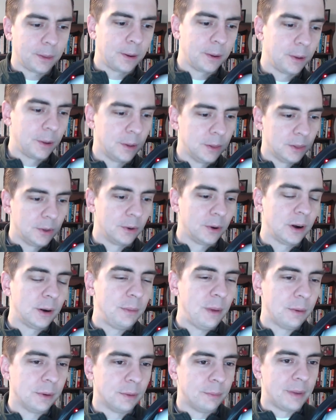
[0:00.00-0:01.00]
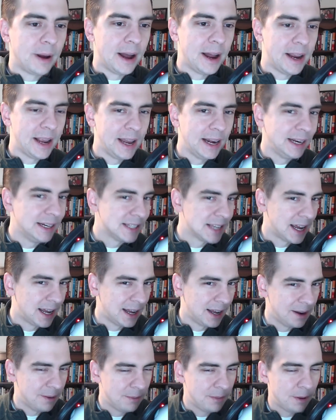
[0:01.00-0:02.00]
They're going to be able to buy any
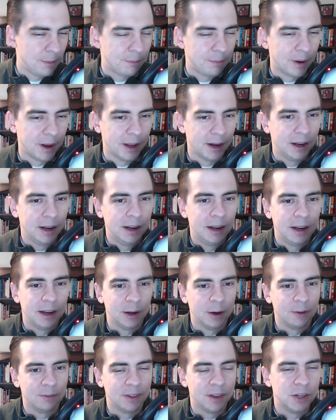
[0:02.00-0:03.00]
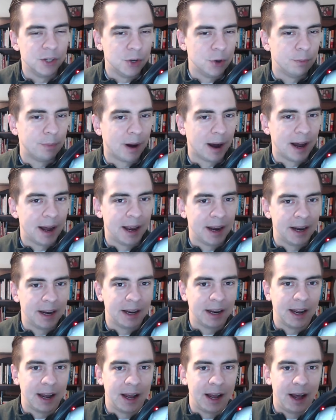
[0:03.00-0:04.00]
time, but if they do
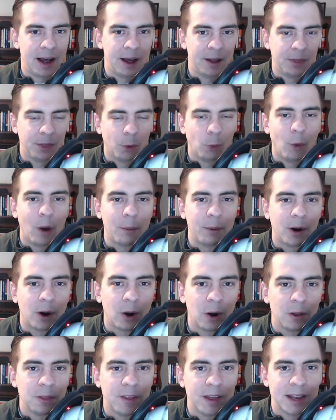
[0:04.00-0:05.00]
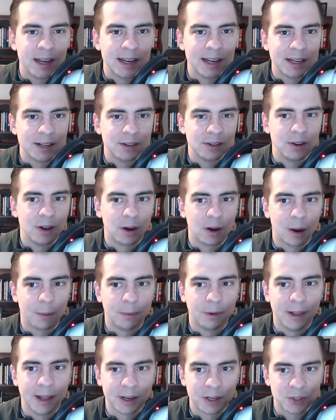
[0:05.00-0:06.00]
buy on the webinar, they get a
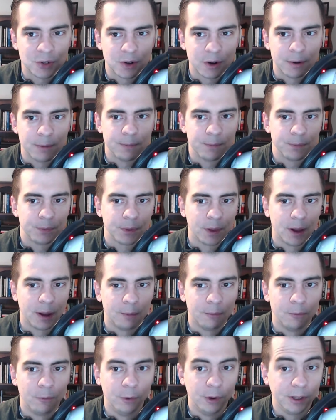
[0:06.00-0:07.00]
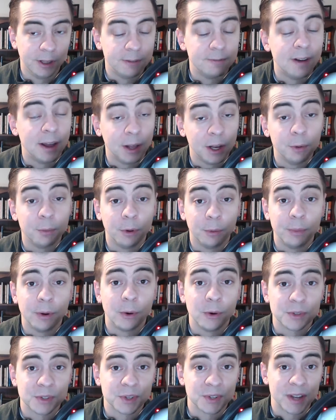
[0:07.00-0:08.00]
couple extra really valuable
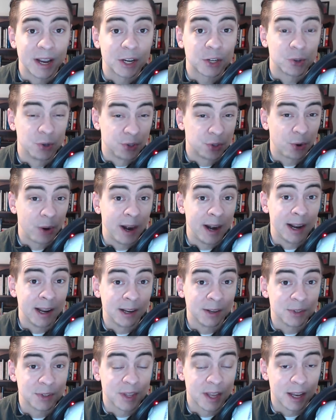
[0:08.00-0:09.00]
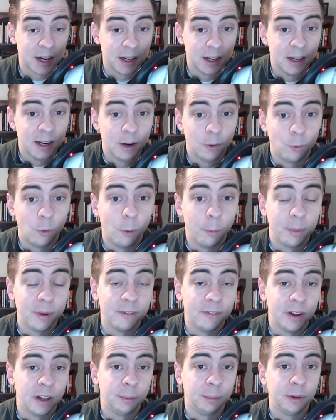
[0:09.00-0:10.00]
bonuses, extra trainings that won't be
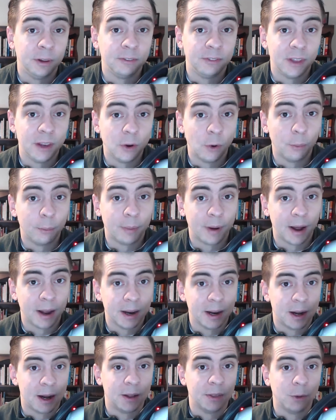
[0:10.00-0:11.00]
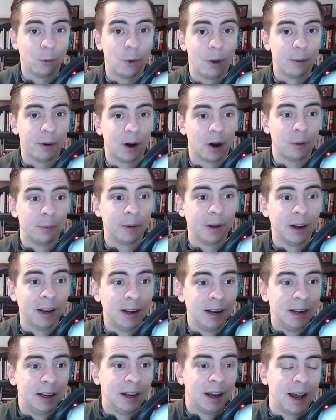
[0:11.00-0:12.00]
available if they don't buy on the webinar. But
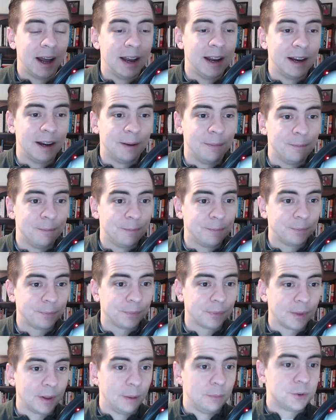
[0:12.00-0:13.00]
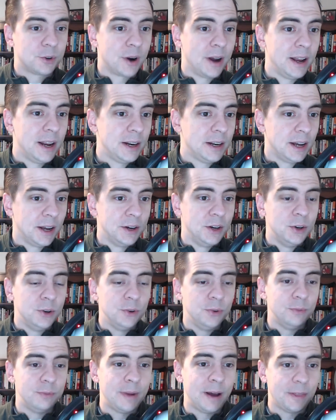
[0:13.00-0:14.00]
I'm trying a
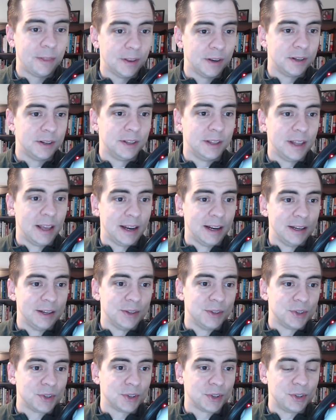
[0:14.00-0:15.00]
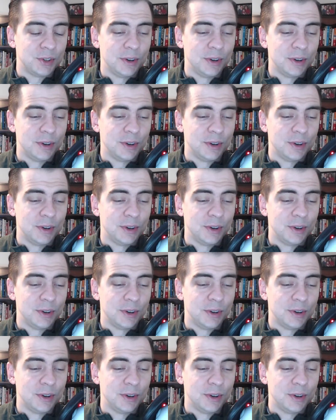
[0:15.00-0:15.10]
new method that is,